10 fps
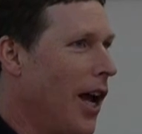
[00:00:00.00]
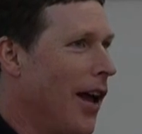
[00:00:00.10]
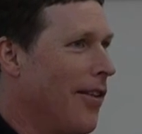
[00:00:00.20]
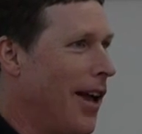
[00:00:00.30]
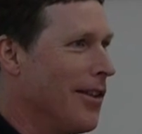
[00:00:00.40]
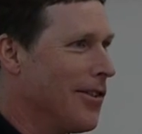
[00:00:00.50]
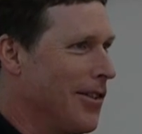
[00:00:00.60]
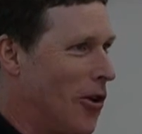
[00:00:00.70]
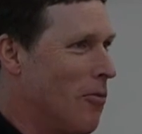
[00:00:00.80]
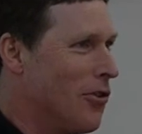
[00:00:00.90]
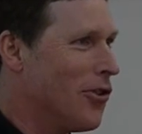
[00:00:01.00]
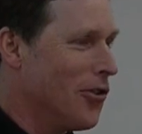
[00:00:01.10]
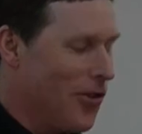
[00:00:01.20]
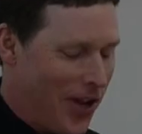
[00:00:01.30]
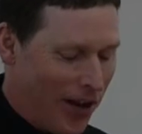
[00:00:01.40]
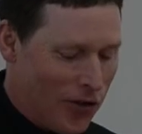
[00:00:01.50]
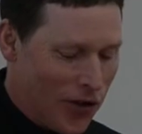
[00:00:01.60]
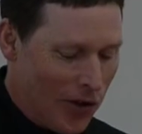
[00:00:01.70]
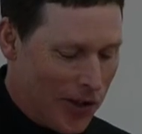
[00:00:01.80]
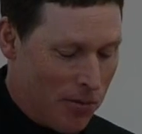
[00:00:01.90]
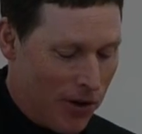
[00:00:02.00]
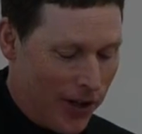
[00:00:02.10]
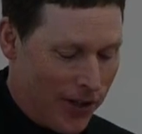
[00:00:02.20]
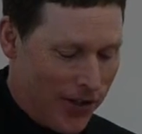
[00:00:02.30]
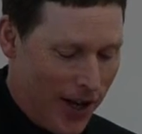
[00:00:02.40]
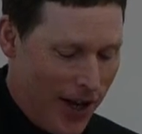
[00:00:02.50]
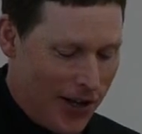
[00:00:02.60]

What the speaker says: and that's coming through their secondary school experience.